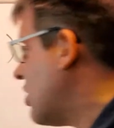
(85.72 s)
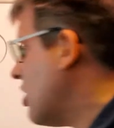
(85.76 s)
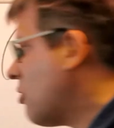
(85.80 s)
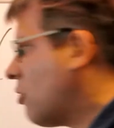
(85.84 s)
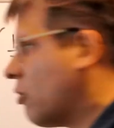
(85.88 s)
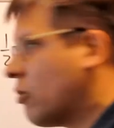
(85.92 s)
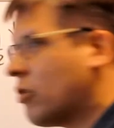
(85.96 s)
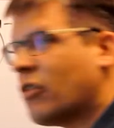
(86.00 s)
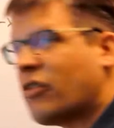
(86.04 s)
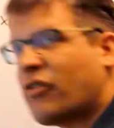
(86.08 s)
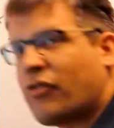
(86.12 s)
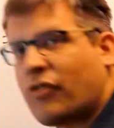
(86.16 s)

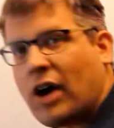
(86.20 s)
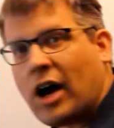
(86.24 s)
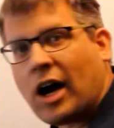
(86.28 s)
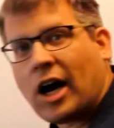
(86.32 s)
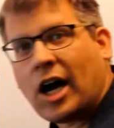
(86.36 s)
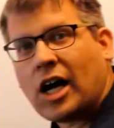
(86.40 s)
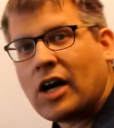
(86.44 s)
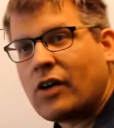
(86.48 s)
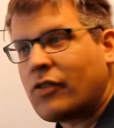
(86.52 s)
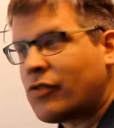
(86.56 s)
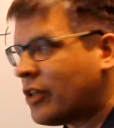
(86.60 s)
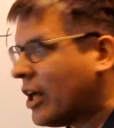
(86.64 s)
equal to
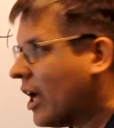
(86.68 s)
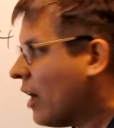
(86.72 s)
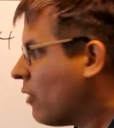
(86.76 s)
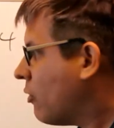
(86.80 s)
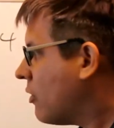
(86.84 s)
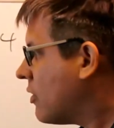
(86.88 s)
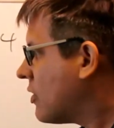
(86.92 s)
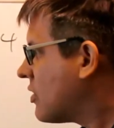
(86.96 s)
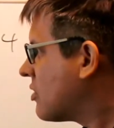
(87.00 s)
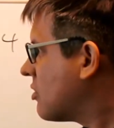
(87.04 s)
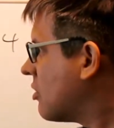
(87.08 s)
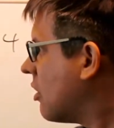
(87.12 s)
five. That
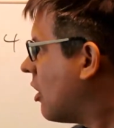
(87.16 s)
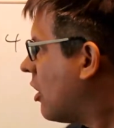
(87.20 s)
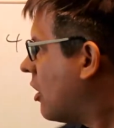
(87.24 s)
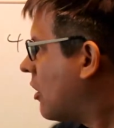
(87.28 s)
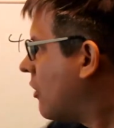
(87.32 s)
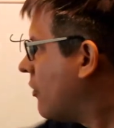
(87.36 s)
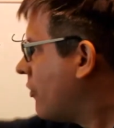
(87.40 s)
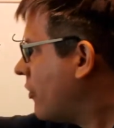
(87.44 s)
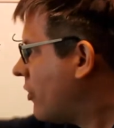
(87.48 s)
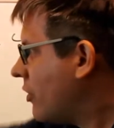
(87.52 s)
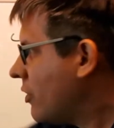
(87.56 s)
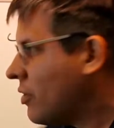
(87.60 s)
would
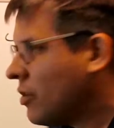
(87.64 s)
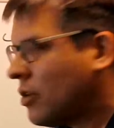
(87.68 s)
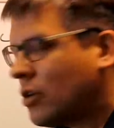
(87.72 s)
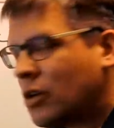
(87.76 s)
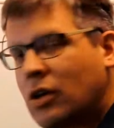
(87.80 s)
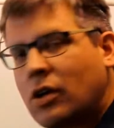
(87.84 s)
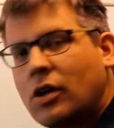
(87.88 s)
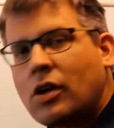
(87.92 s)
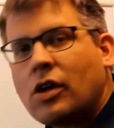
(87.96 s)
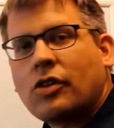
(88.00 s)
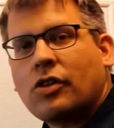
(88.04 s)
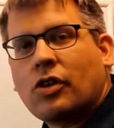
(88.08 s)
solve
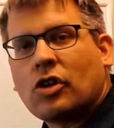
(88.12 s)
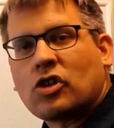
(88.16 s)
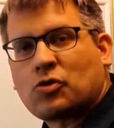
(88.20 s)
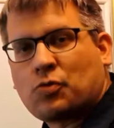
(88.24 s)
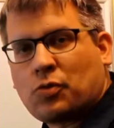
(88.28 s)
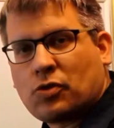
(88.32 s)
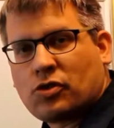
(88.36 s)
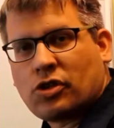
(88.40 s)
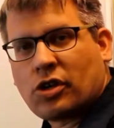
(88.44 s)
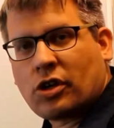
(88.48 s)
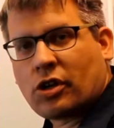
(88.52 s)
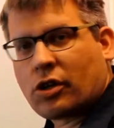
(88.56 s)
this
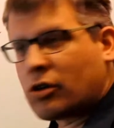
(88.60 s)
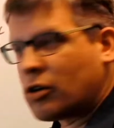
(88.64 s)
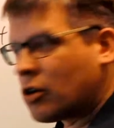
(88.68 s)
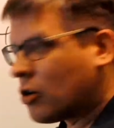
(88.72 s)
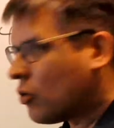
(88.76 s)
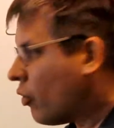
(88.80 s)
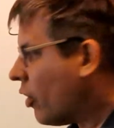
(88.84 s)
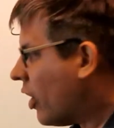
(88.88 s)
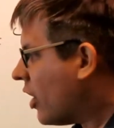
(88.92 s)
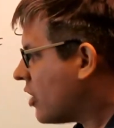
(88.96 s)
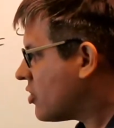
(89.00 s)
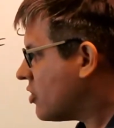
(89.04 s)
particular
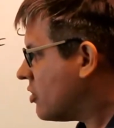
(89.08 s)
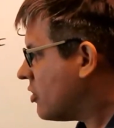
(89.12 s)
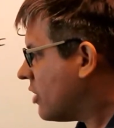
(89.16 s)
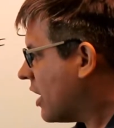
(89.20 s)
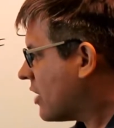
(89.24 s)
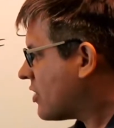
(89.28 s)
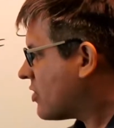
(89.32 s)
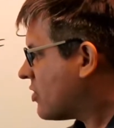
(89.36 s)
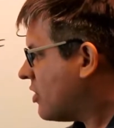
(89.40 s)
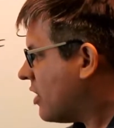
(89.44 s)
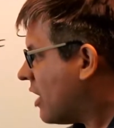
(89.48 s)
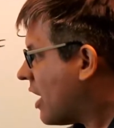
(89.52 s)
equation.
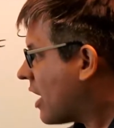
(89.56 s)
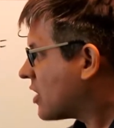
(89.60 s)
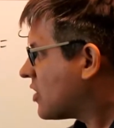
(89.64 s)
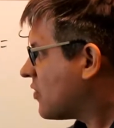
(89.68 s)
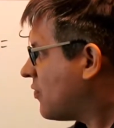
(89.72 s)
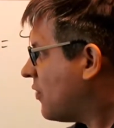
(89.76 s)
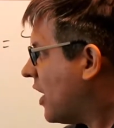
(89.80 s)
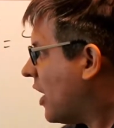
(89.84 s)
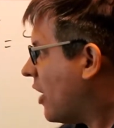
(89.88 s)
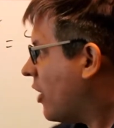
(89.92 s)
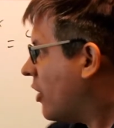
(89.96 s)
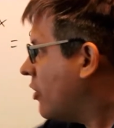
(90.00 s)
That's the x
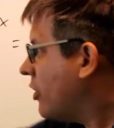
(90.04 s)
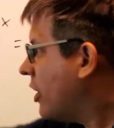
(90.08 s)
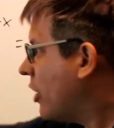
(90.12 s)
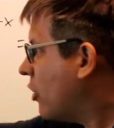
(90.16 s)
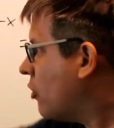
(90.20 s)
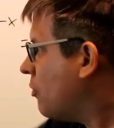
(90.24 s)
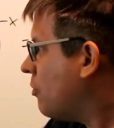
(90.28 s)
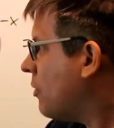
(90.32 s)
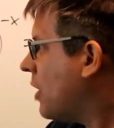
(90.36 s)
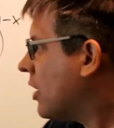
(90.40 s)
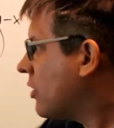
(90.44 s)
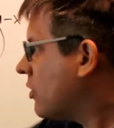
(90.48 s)
value that
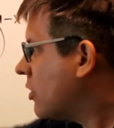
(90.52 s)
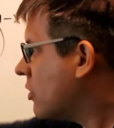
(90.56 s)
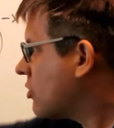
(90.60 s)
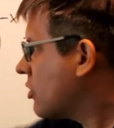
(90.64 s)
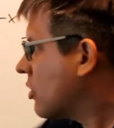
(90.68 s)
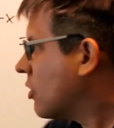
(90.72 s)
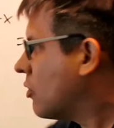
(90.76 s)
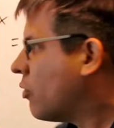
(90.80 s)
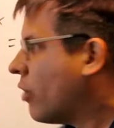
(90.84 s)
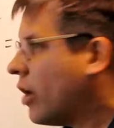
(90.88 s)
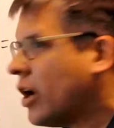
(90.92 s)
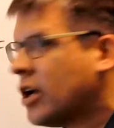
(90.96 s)
would make this
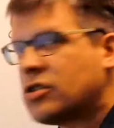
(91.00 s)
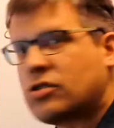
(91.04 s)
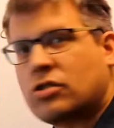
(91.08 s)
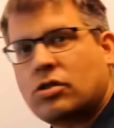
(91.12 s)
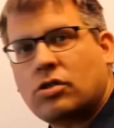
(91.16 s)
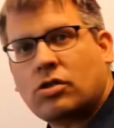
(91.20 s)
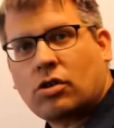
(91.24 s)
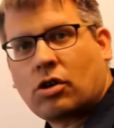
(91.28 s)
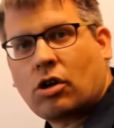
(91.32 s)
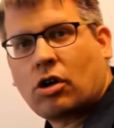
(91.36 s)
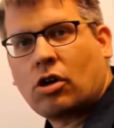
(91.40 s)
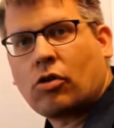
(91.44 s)

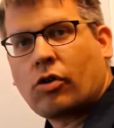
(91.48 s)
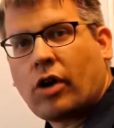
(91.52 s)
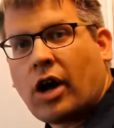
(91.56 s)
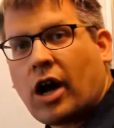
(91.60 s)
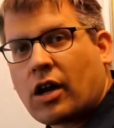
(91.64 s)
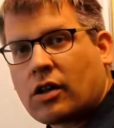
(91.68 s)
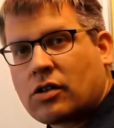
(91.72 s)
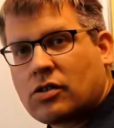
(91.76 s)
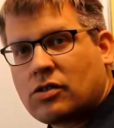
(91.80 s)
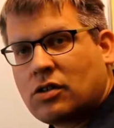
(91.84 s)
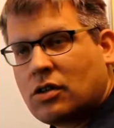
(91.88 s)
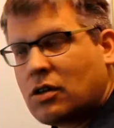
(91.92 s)
equation
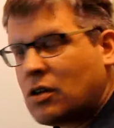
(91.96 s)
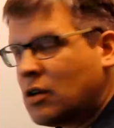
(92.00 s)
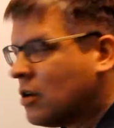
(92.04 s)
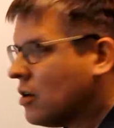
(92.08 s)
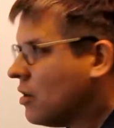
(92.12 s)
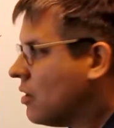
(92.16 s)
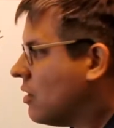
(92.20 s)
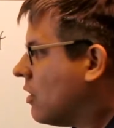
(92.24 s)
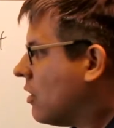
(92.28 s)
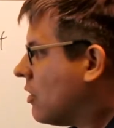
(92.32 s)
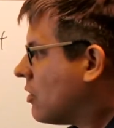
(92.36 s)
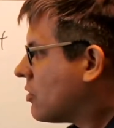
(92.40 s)
correct.
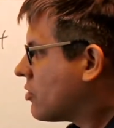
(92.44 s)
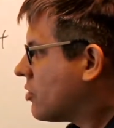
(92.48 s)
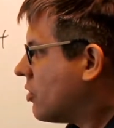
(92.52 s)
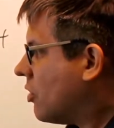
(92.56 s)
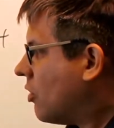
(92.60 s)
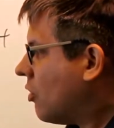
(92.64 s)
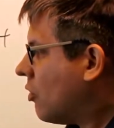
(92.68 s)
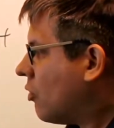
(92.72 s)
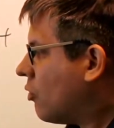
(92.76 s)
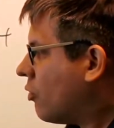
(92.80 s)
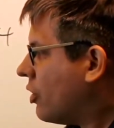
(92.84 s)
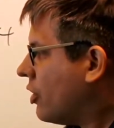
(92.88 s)

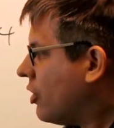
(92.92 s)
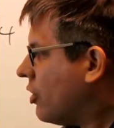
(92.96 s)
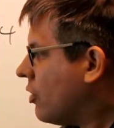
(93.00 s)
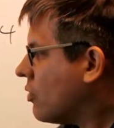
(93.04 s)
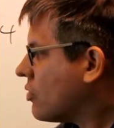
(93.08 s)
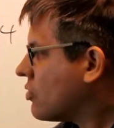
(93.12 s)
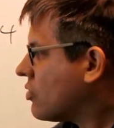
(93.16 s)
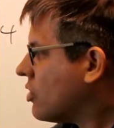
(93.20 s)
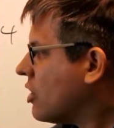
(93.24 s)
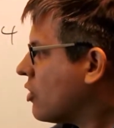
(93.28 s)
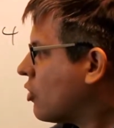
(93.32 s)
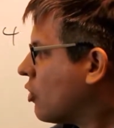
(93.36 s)
So we
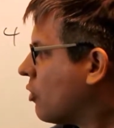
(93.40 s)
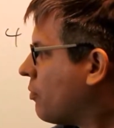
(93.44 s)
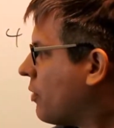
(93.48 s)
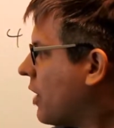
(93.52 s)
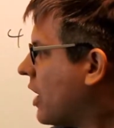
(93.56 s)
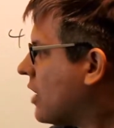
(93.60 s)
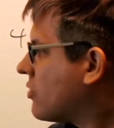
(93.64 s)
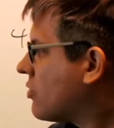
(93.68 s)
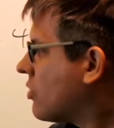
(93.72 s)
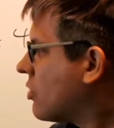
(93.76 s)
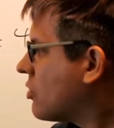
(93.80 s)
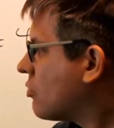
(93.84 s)
use equal
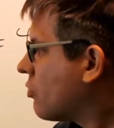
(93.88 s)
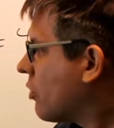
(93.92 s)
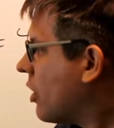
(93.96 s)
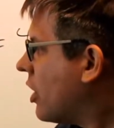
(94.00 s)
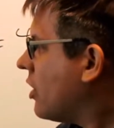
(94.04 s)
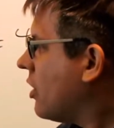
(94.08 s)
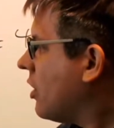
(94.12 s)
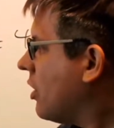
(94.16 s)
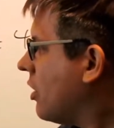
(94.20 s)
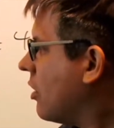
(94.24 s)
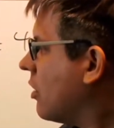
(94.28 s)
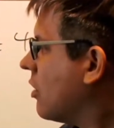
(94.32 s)
bases
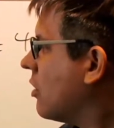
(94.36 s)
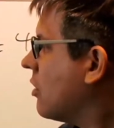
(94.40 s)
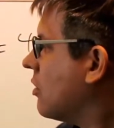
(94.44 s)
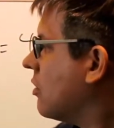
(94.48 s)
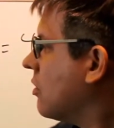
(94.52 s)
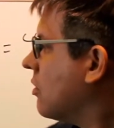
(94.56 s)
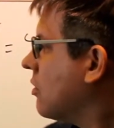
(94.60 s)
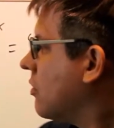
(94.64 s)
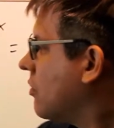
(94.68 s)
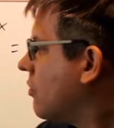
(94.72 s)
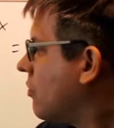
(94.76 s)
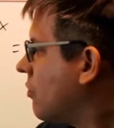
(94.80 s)
right here.
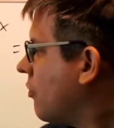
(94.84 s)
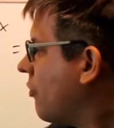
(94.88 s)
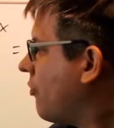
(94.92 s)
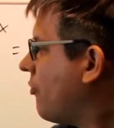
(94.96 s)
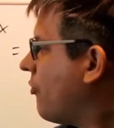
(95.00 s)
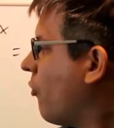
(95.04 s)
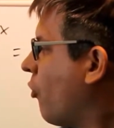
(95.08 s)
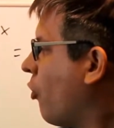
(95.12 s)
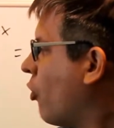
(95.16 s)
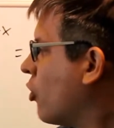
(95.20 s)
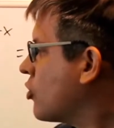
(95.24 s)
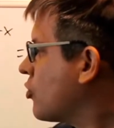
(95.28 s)

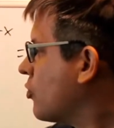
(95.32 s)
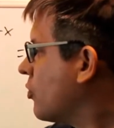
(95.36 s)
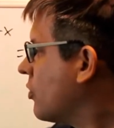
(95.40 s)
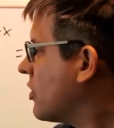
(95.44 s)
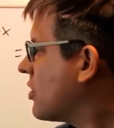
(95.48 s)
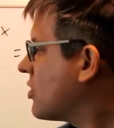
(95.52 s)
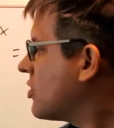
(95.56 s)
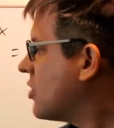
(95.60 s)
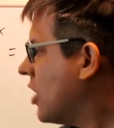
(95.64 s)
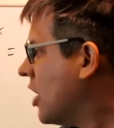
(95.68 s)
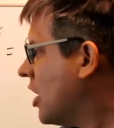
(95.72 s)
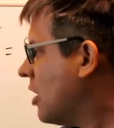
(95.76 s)
Fours were
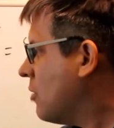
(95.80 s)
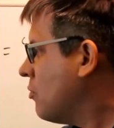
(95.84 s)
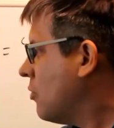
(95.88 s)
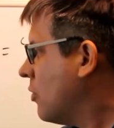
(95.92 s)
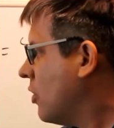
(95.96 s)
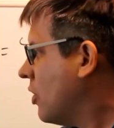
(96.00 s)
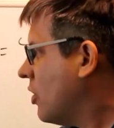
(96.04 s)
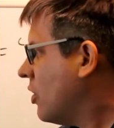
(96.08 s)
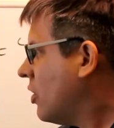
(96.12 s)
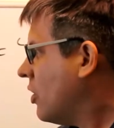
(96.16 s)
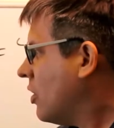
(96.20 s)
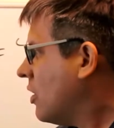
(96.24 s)
the same.
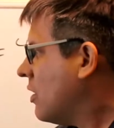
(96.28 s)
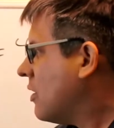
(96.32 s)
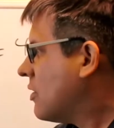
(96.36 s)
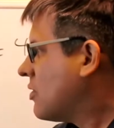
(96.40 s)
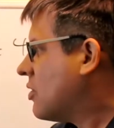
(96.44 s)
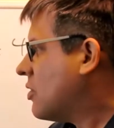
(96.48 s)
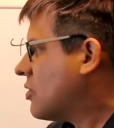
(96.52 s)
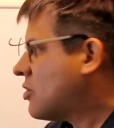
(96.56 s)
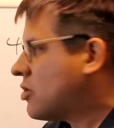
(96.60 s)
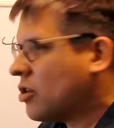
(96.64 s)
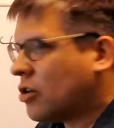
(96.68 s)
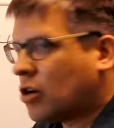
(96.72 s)

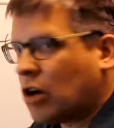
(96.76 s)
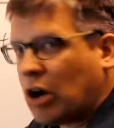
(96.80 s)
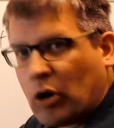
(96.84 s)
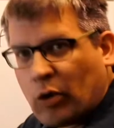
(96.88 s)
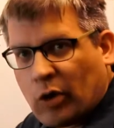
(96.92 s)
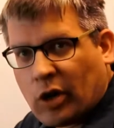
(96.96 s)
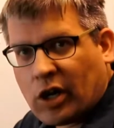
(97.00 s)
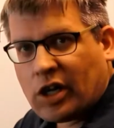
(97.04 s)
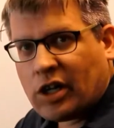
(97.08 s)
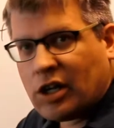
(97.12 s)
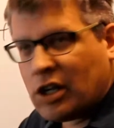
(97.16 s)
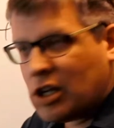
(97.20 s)
Since they're
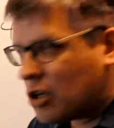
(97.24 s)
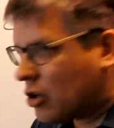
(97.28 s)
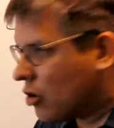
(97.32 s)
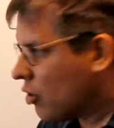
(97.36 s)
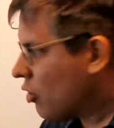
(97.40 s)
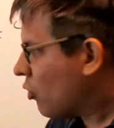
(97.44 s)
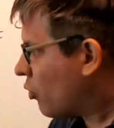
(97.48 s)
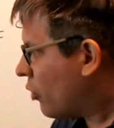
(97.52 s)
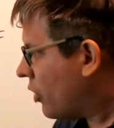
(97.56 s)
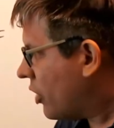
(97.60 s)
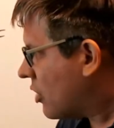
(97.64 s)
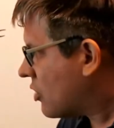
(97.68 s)
already
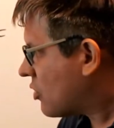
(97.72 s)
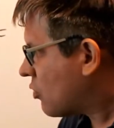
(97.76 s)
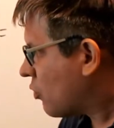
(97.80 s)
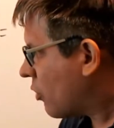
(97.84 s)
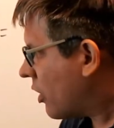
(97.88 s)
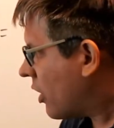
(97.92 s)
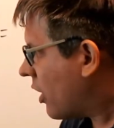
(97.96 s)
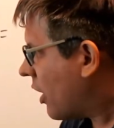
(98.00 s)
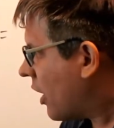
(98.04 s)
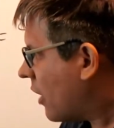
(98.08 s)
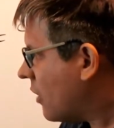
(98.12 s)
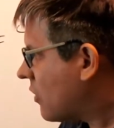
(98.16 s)
equal, we just
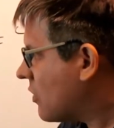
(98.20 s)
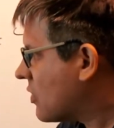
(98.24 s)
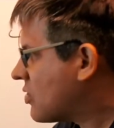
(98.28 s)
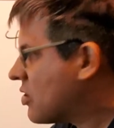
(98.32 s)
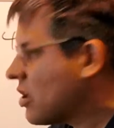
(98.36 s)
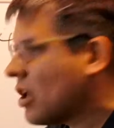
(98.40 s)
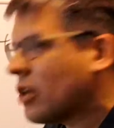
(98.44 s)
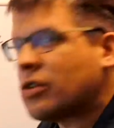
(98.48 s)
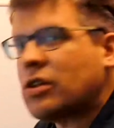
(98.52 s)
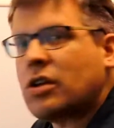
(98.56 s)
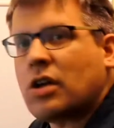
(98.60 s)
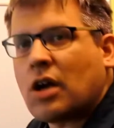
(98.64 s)
went ahead and
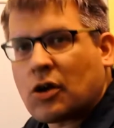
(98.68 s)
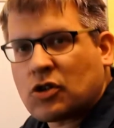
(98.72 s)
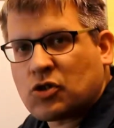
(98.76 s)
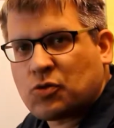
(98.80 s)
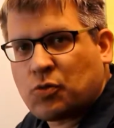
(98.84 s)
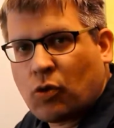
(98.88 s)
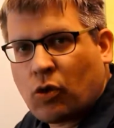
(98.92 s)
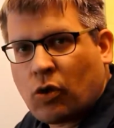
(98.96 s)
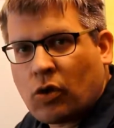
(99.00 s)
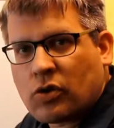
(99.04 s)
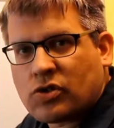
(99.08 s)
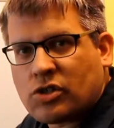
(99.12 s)
set the
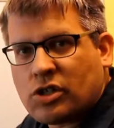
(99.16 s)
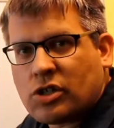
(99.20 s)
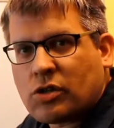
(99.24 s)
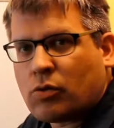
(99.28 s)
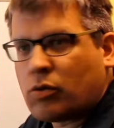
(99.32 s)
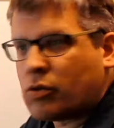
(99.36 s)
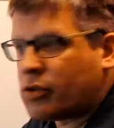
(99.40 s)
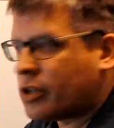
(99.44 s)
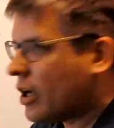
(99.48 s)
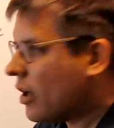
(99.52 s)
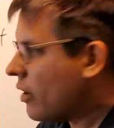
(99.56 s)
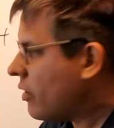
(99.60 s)
exponents
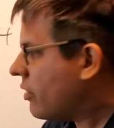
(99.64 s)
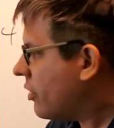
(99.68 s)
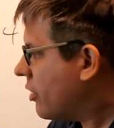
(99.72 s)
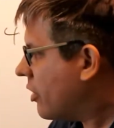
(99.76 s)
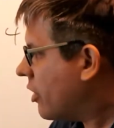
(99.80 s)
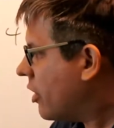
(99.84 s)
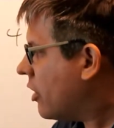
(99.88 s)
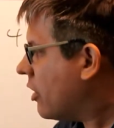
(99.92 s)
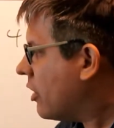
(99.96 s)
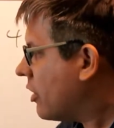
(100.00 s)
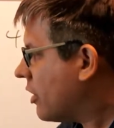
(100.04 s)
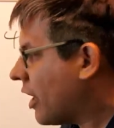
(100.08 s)
equal down
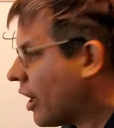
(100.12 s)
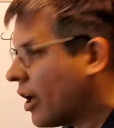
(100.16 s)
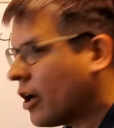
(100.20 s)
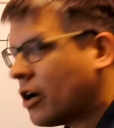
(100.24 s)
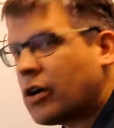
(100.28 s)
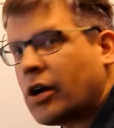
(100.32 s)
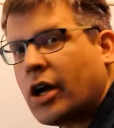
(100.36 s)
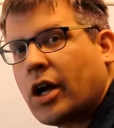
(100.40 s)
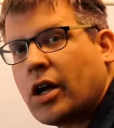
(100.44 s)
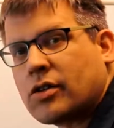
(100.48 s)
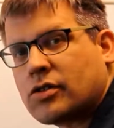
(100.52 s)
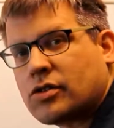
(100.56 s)
here and got
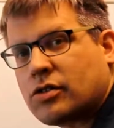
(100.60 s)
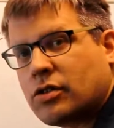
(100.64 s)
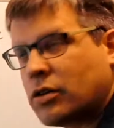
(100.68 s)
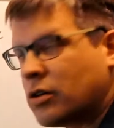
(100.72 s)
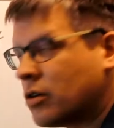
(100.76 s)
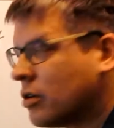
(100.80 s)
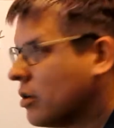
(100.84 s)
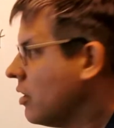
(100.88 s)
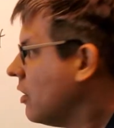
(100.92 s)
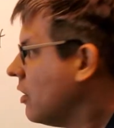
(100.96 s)
our answer.